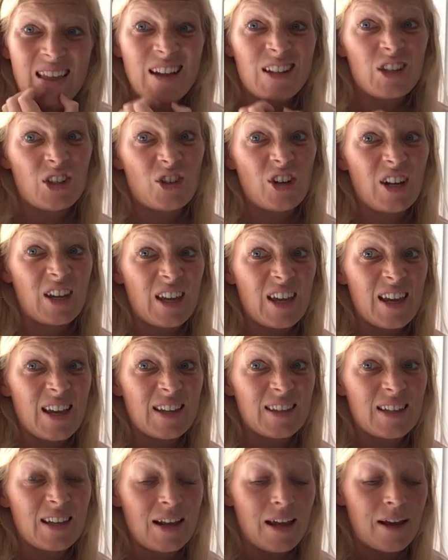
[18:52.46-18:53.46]
That's tricky,
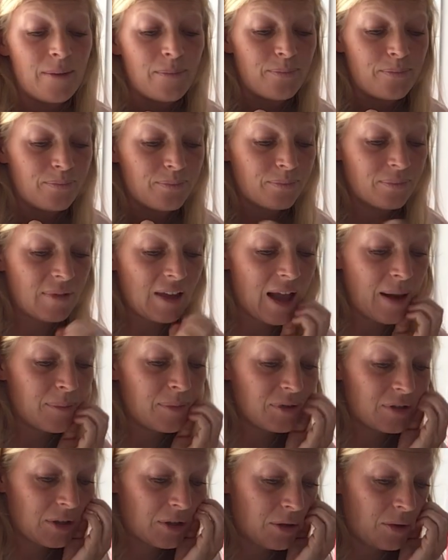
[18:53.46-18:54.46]
isn't it?
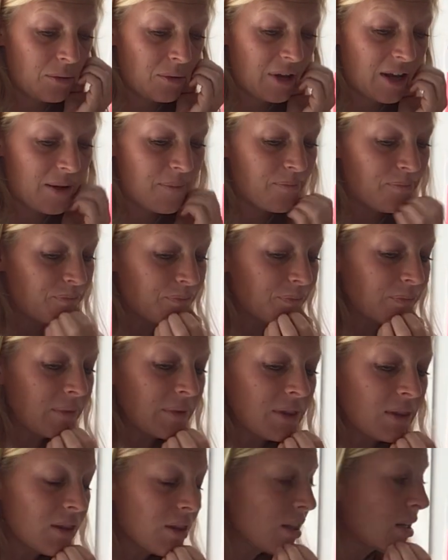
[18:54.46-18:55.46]
Absolutely.
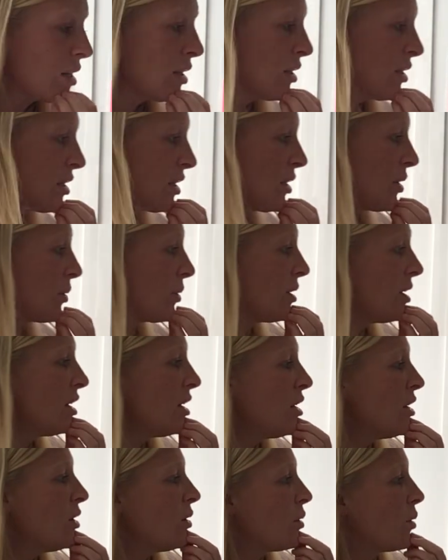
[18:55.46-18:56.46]
So
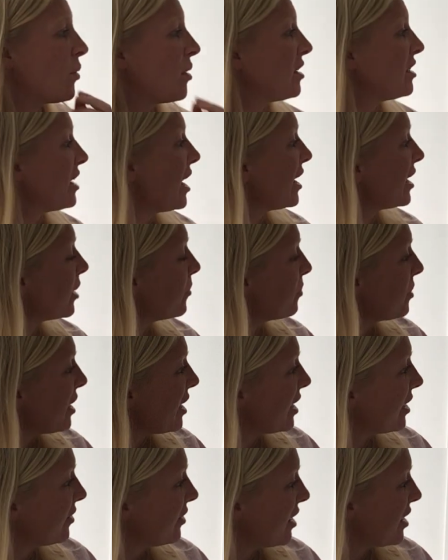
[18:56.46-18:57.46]
when we take a
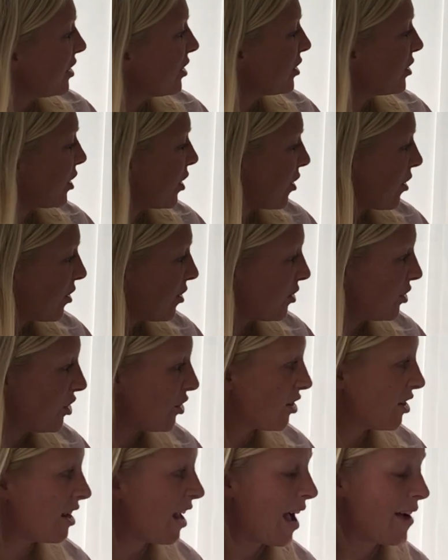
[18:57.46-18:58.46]
peek at these thirds,
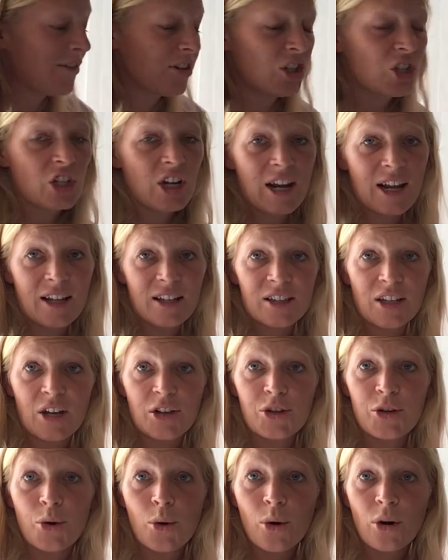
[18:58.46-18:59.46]
you're going to have a chance
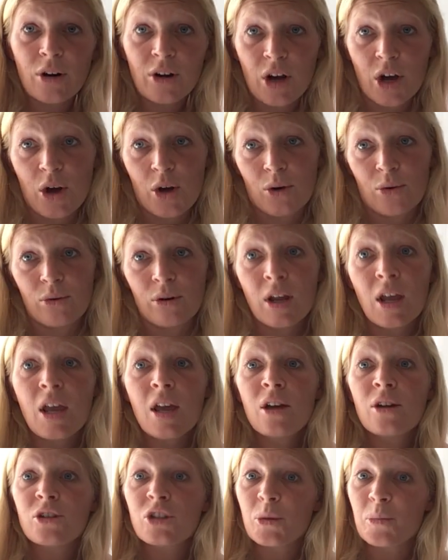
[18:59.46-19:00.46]
on your own
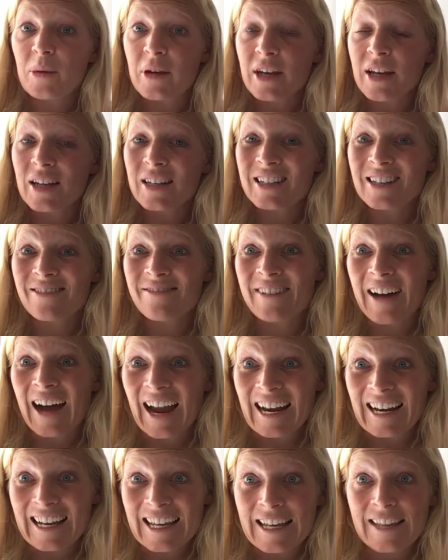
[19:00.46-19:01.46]
to be
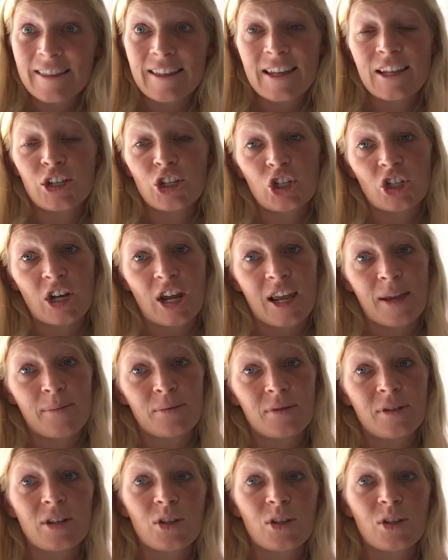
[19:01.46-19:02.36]
dividing these shapes,